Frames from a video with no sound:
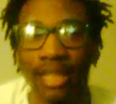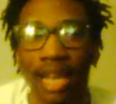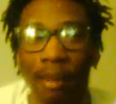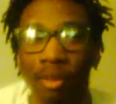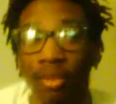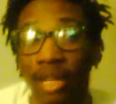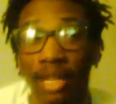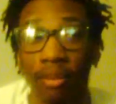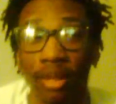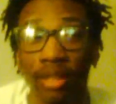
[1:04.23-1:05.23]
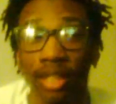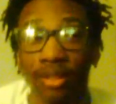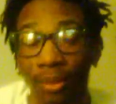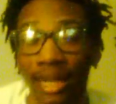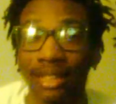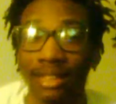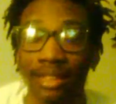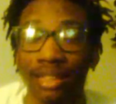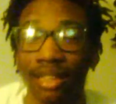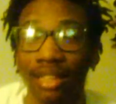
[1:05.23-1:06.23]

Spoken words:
said happy belated birthday twice.